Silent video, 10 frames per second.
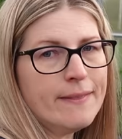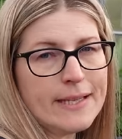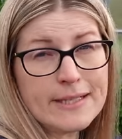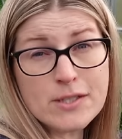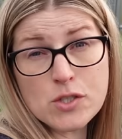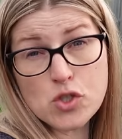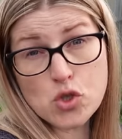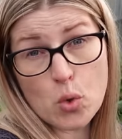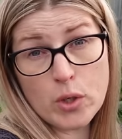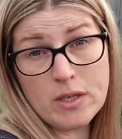then
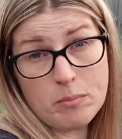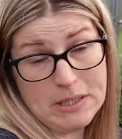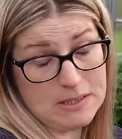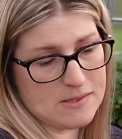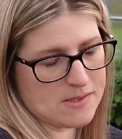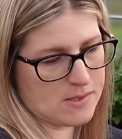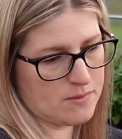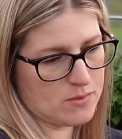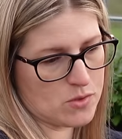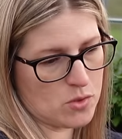soybeans.
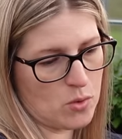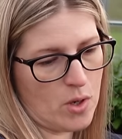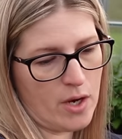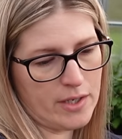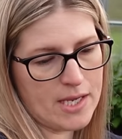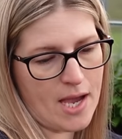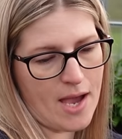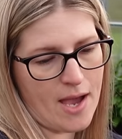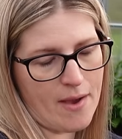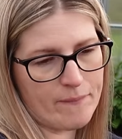So I,
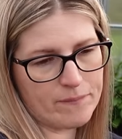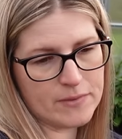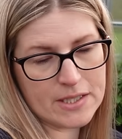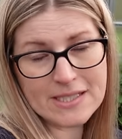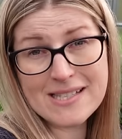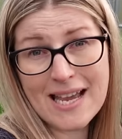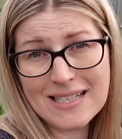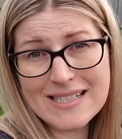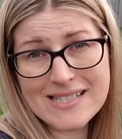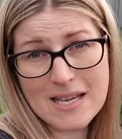they're
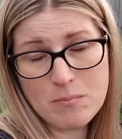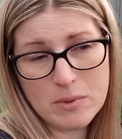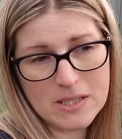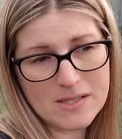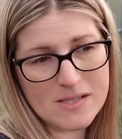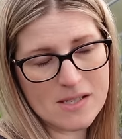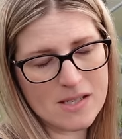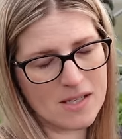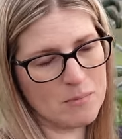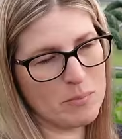exactly the same bean,
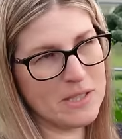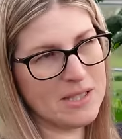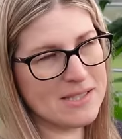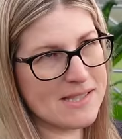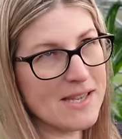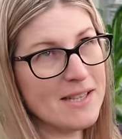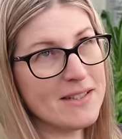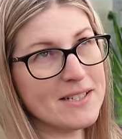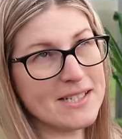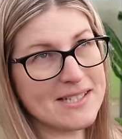beans.
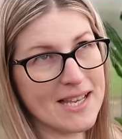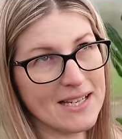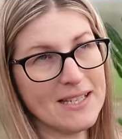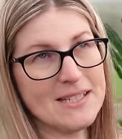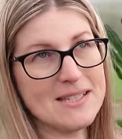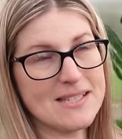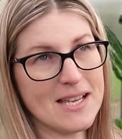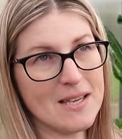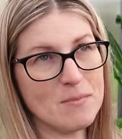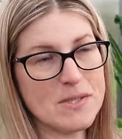They're exactly the
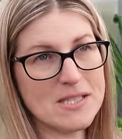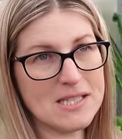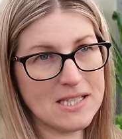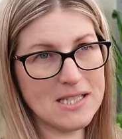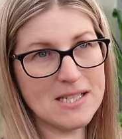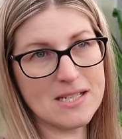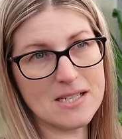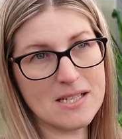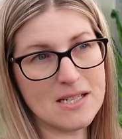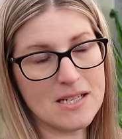same seed
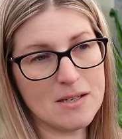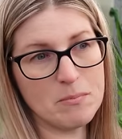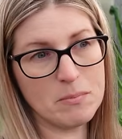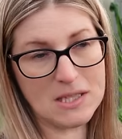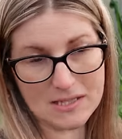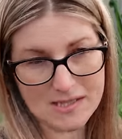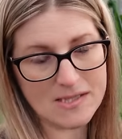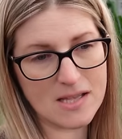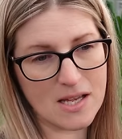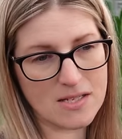
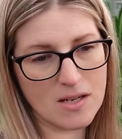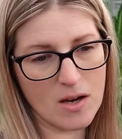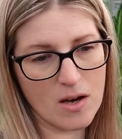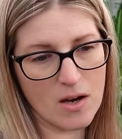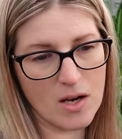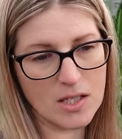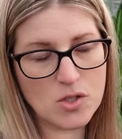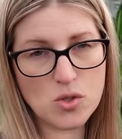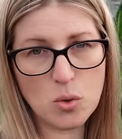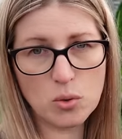beans that I
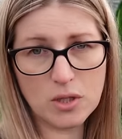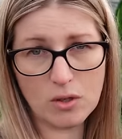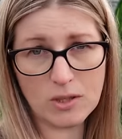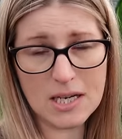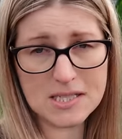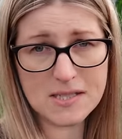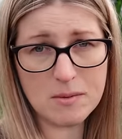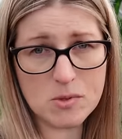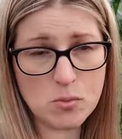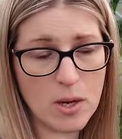sowed now the last
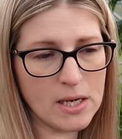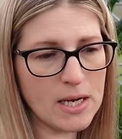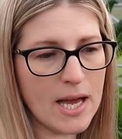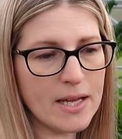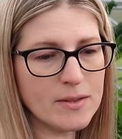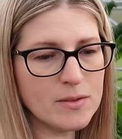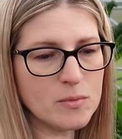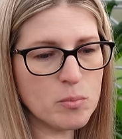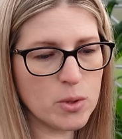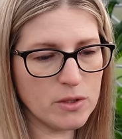time as well and
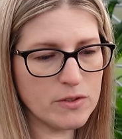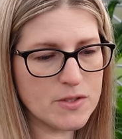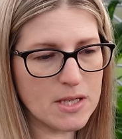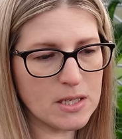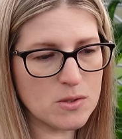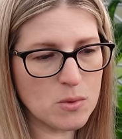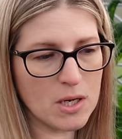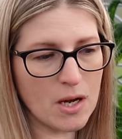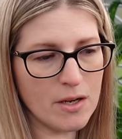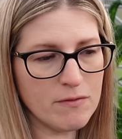previously as
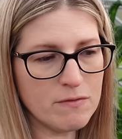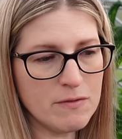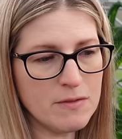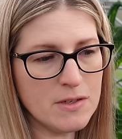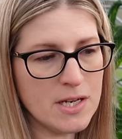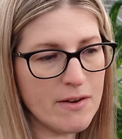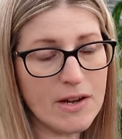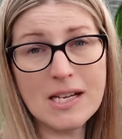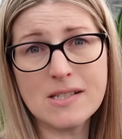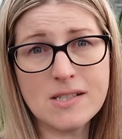well. I've never
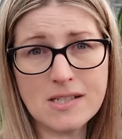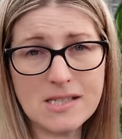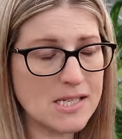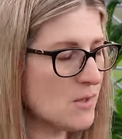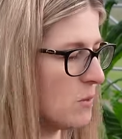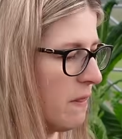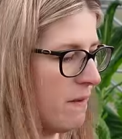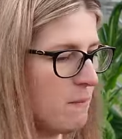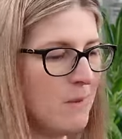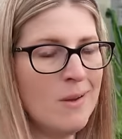had success with
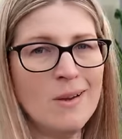them.